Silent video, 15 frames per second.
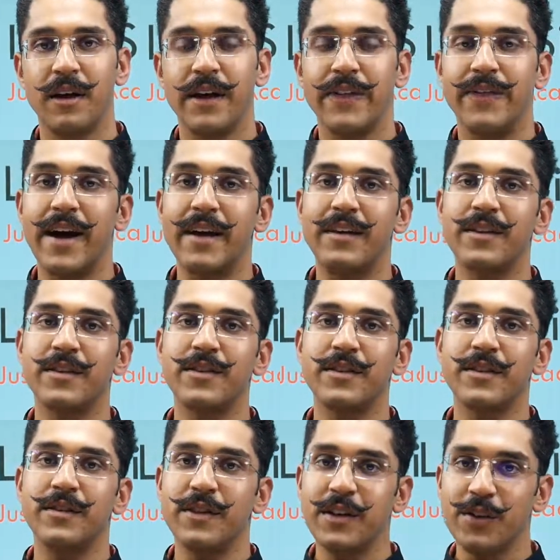That is
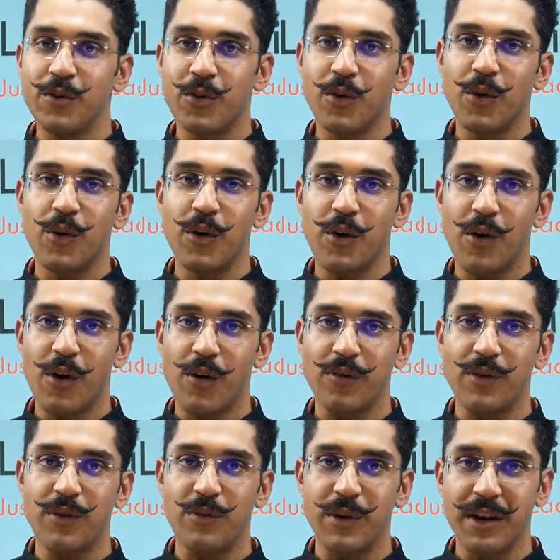the role of
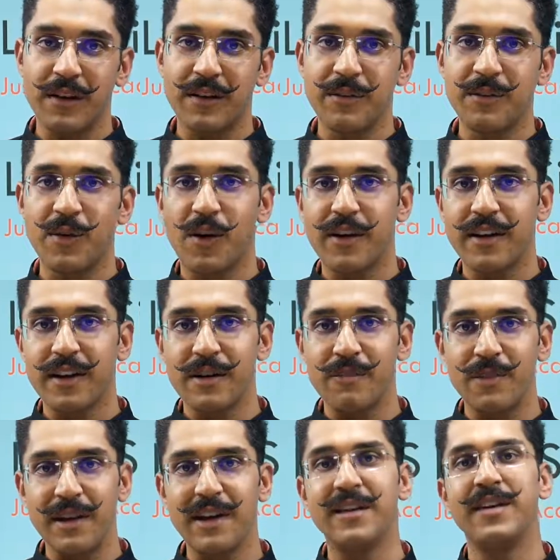a victim or a
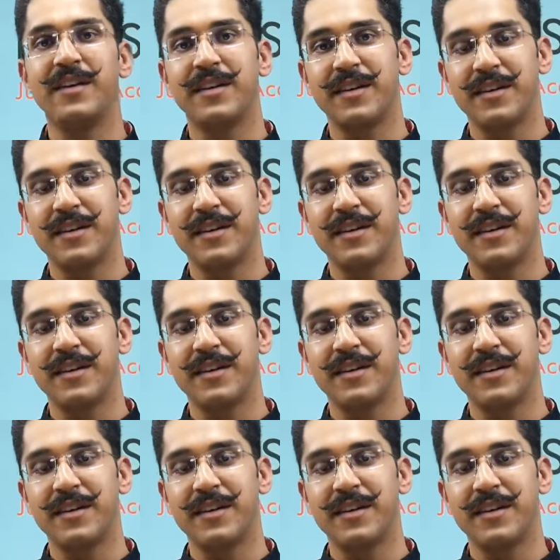complainant